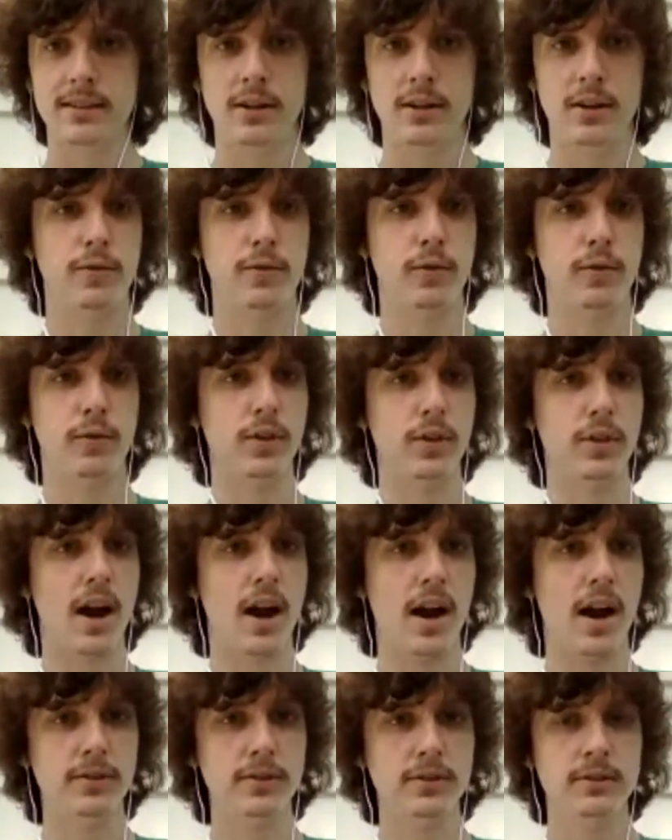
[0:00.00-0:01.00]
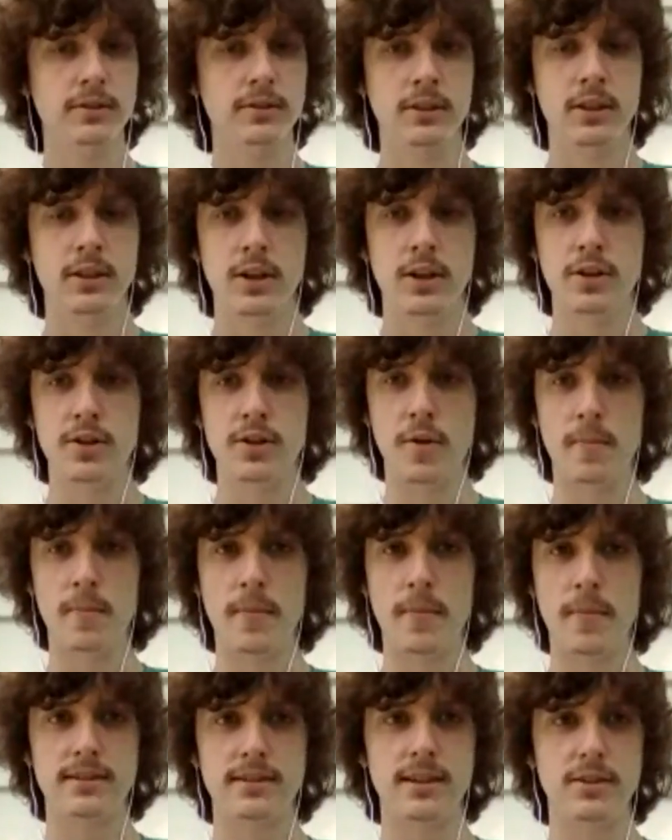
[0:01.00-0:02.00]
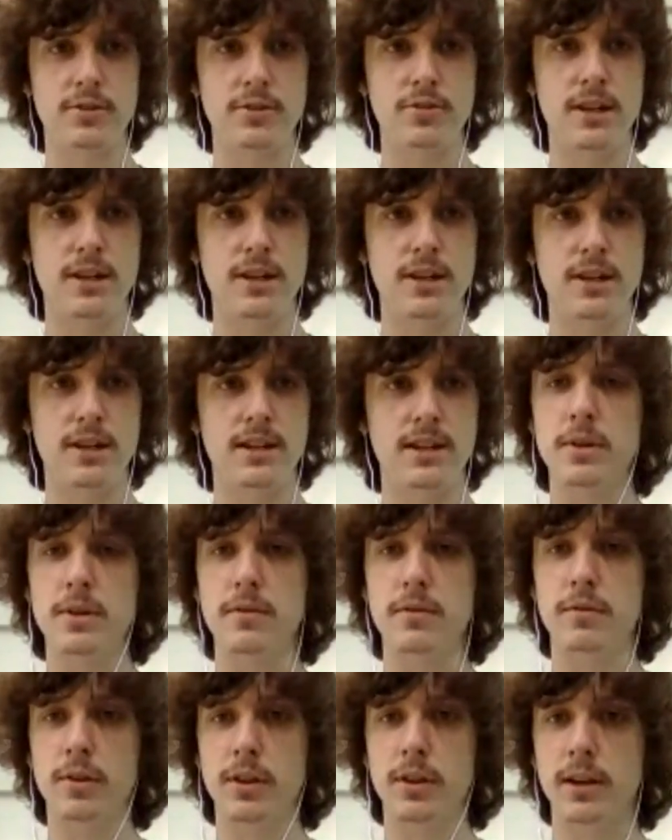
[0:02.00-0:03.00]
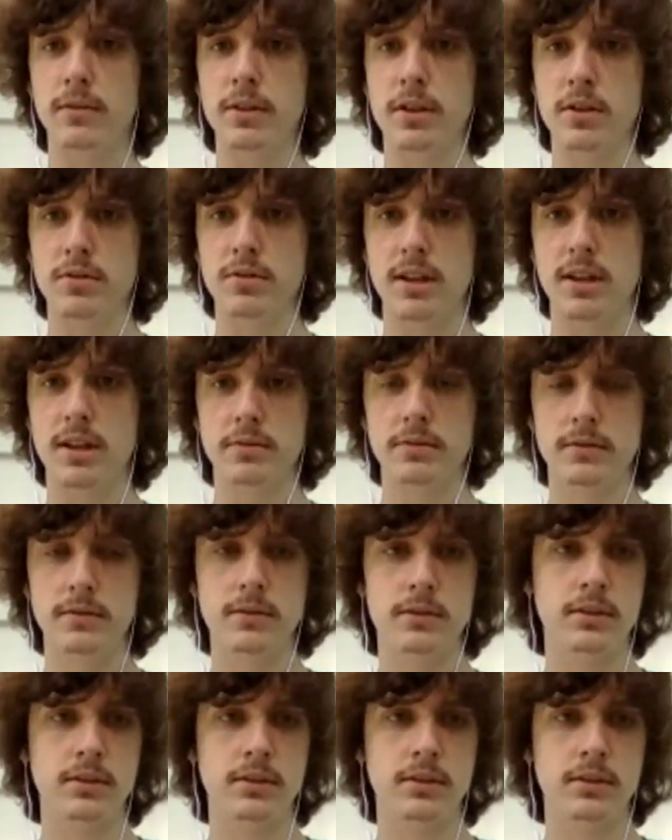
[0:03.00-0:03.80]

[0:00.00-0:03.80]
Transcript: For the novel, your message needs to be forgiving yourself.